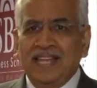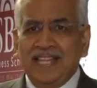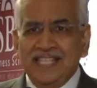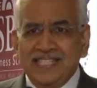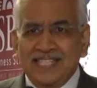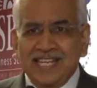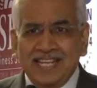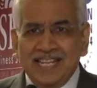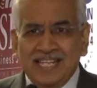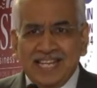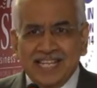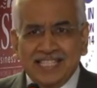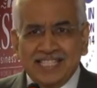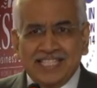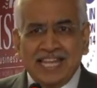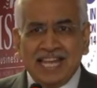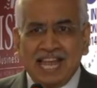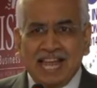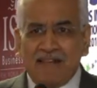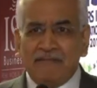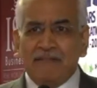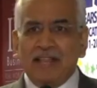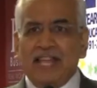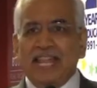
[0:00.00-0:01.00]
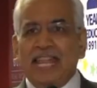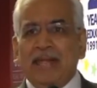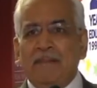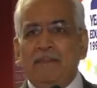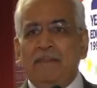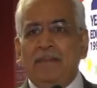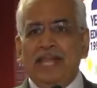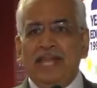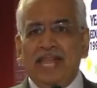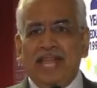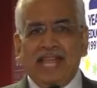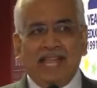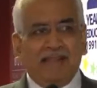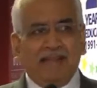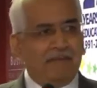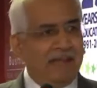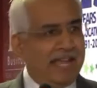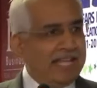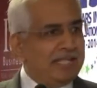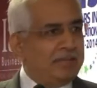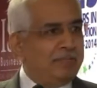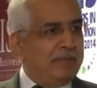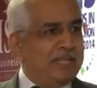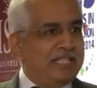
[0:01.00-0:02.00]
engine testing, I've done MBA,
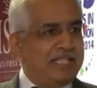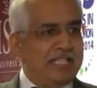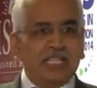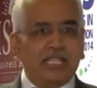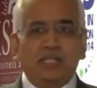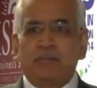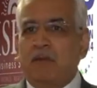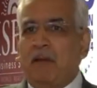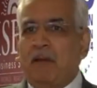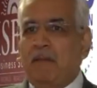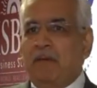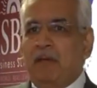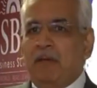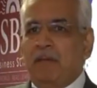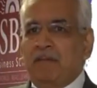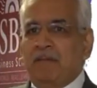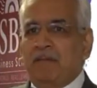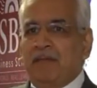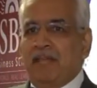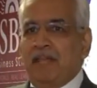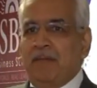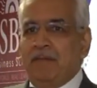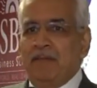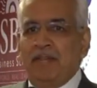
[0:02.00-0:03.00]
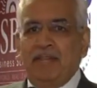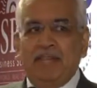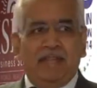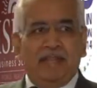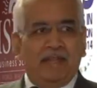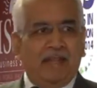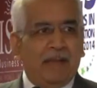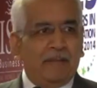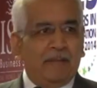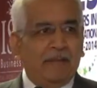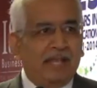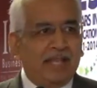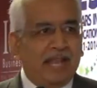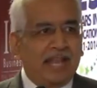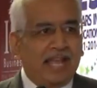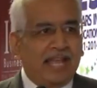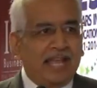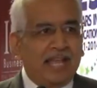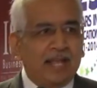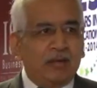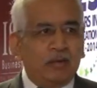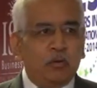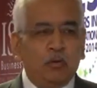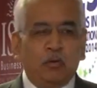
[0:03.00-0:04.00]
where's business problem? Give me, I
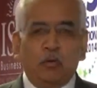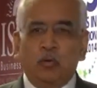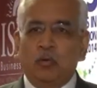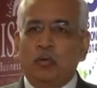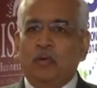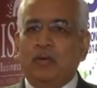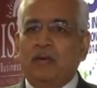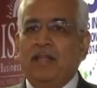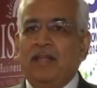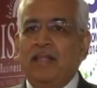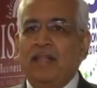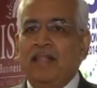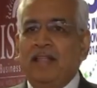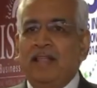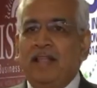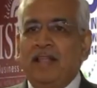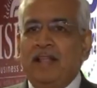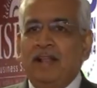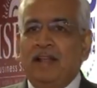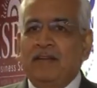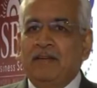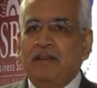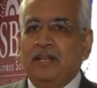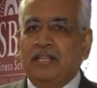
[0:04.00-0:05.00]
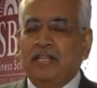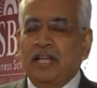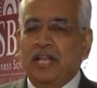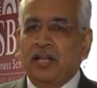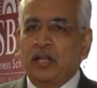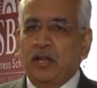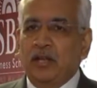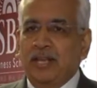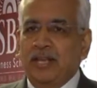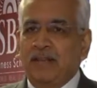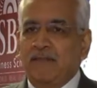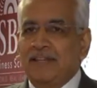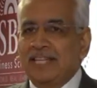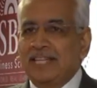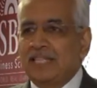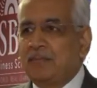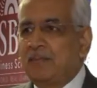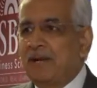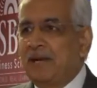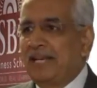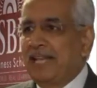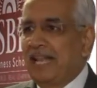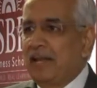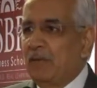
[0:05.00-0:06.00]
can do return on
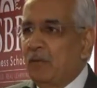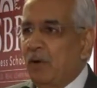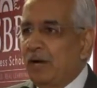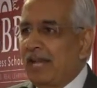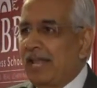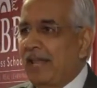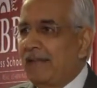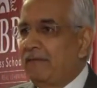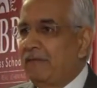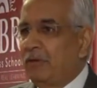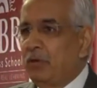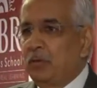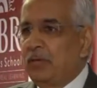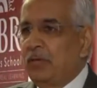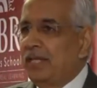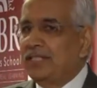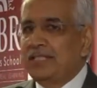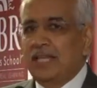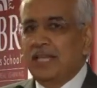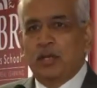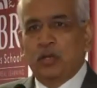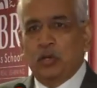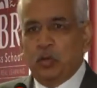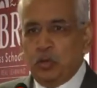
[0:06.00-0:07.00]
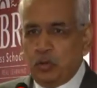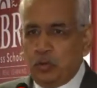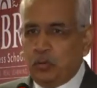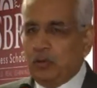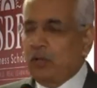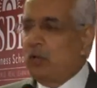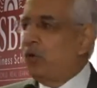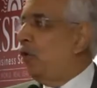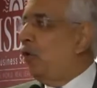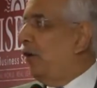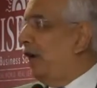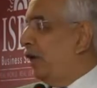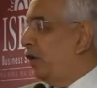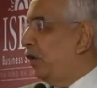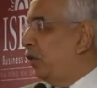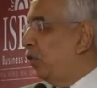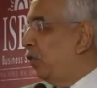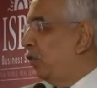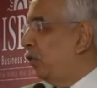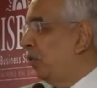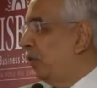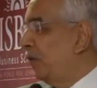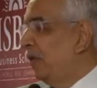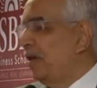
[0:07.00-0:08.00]
investment and what have you. He said, no, you will go and
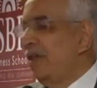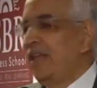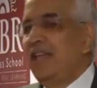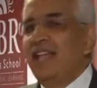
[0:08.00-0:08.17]
do